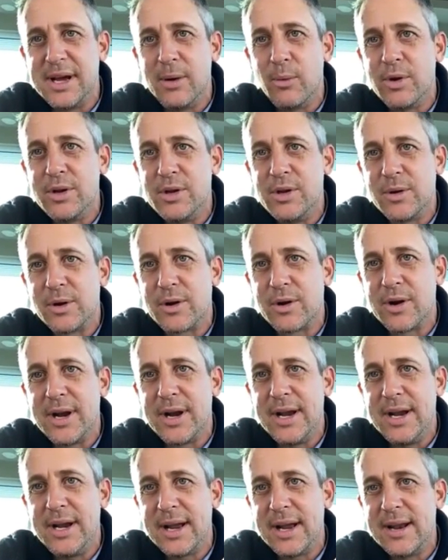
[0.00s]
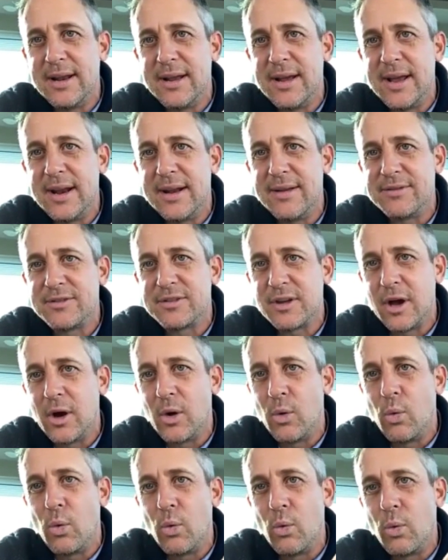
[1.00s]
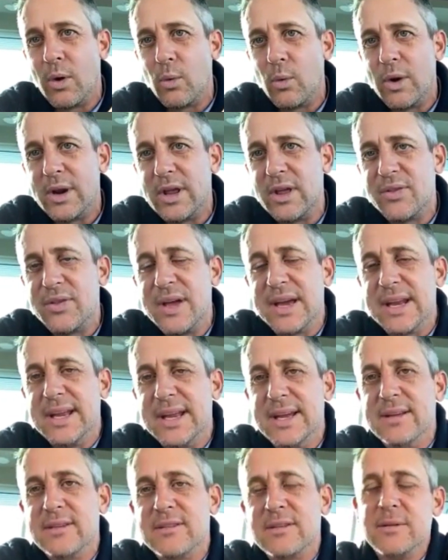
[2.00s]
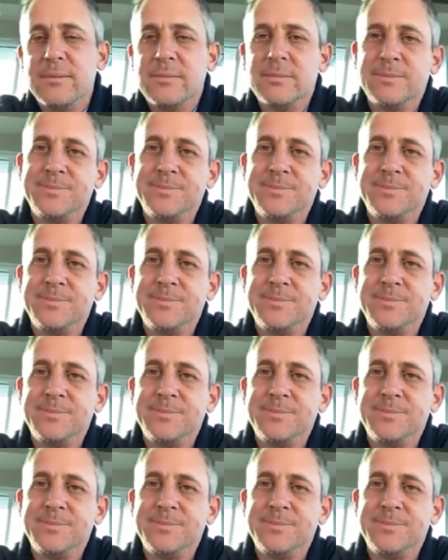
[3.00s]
Wouldn't you agree? And if so, what do you think it is?